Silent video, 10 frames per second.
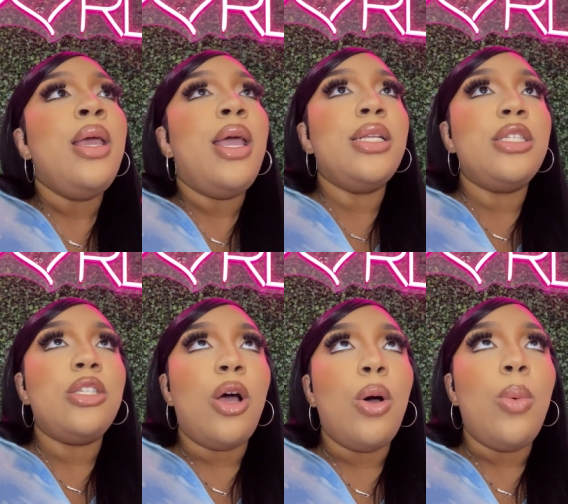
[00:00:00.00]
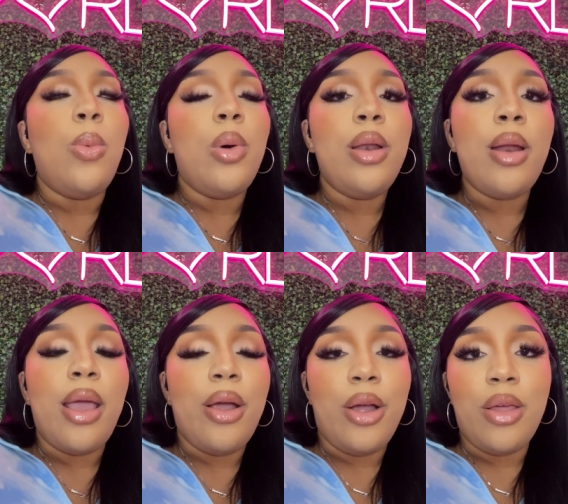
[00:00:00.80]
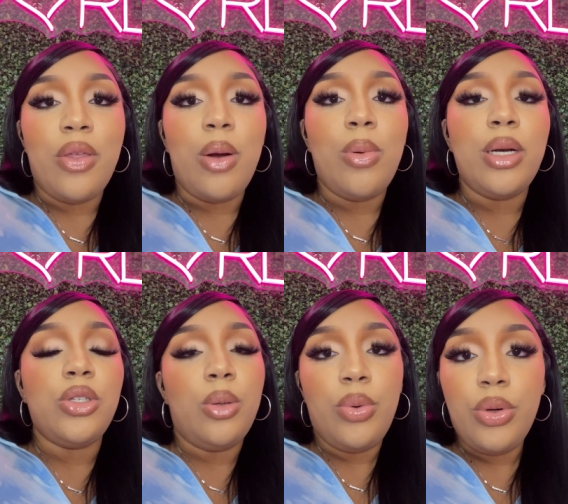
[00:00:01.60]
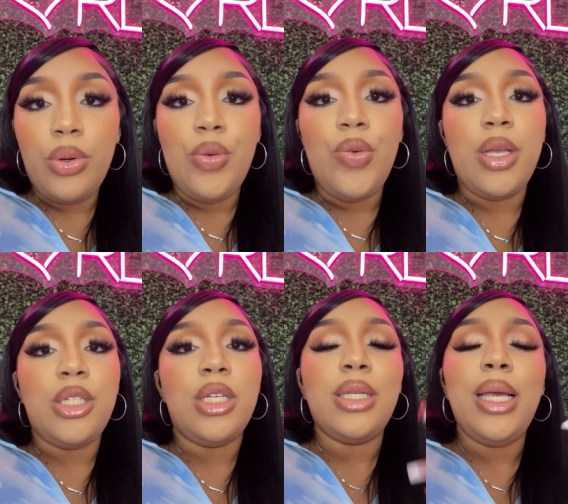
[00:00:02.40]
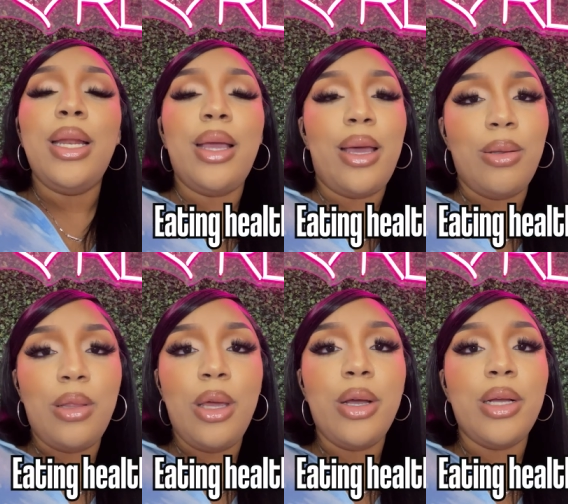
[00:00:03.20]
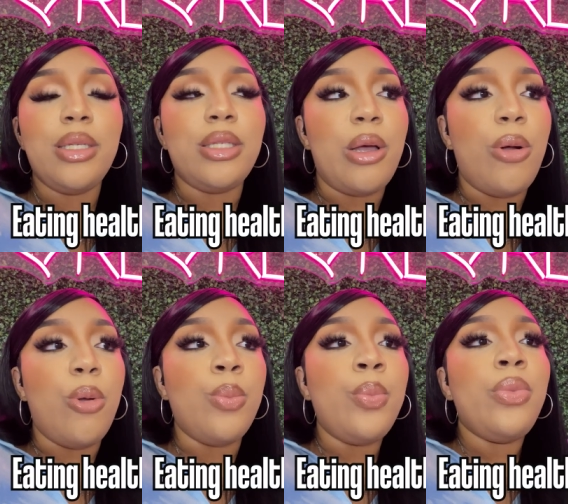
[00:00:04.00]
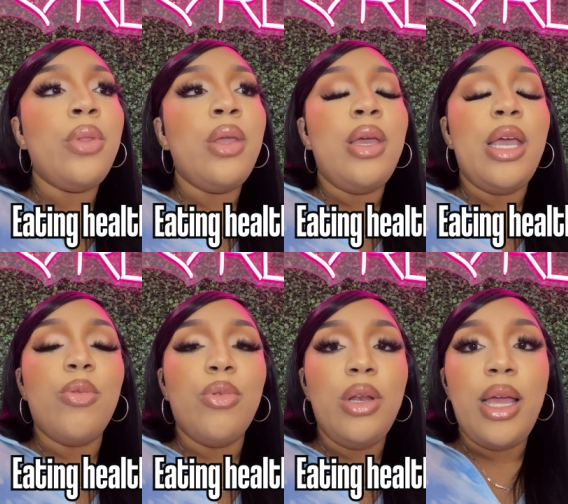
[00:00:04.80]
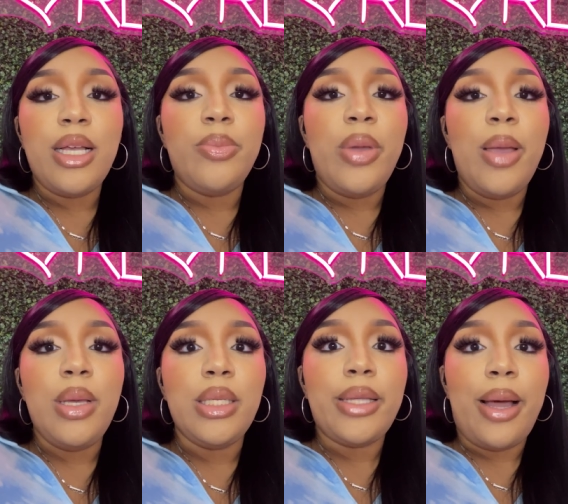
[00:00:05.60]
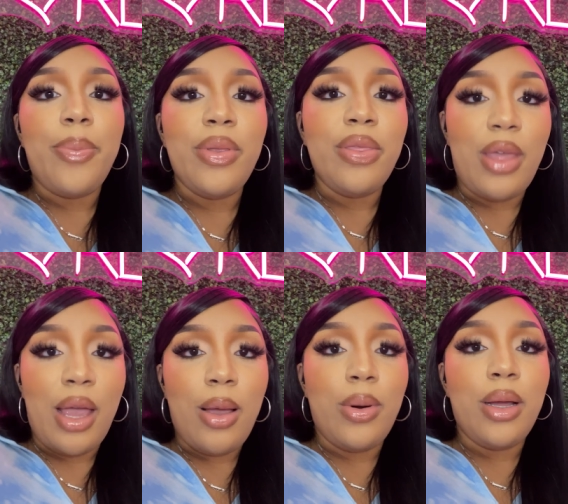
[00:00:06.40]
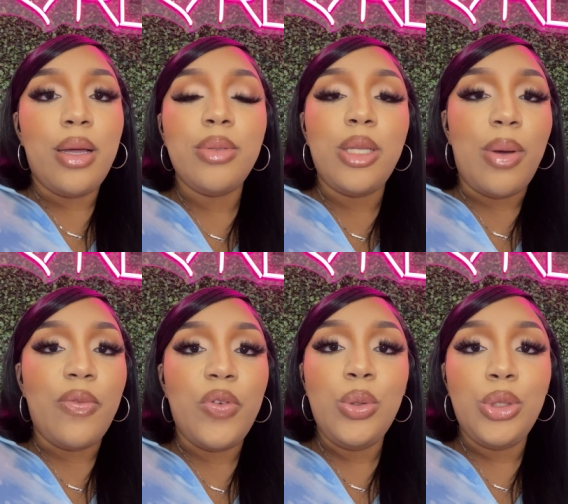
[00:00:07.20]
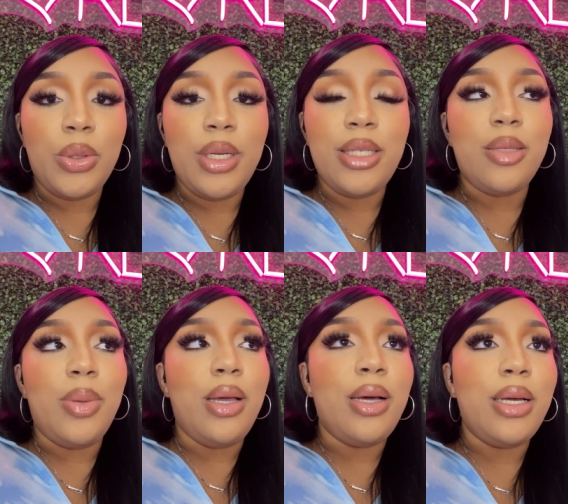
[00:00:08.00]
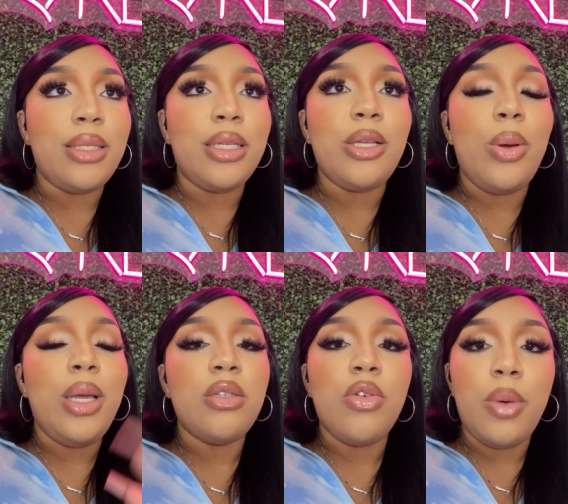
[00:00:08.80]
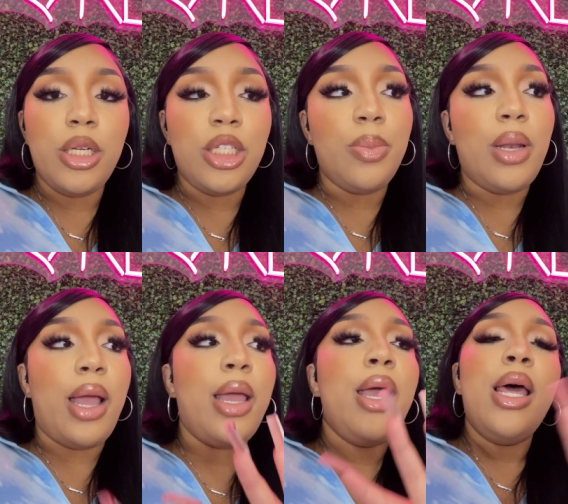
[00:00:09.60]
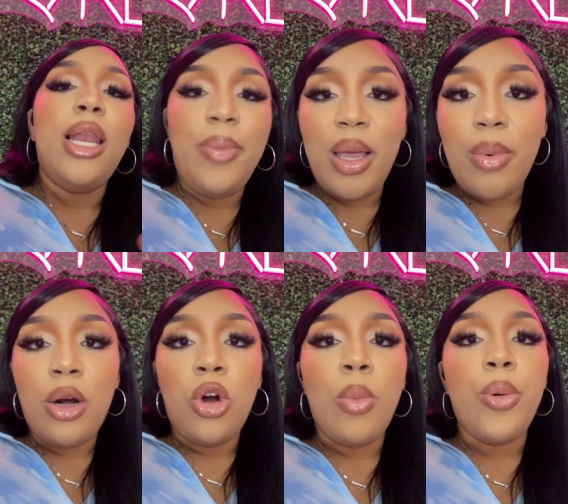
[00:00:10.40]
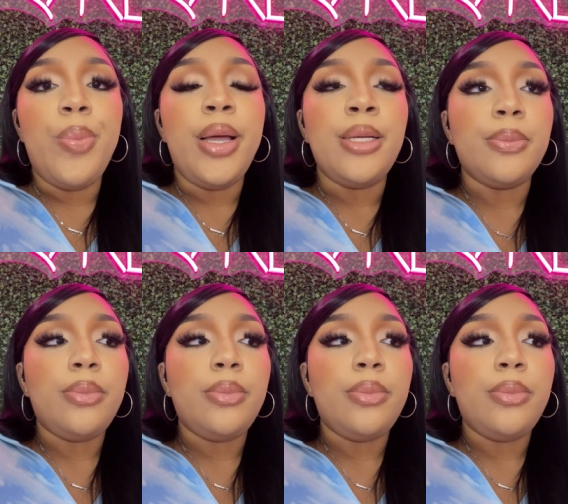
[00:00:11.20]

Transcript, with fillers: And so, one area that I wanted to improve is just eating healthier. And so, it really has made me stop and think when it comes to my food choices because it's so easy for me to just be like, let me get my normal, but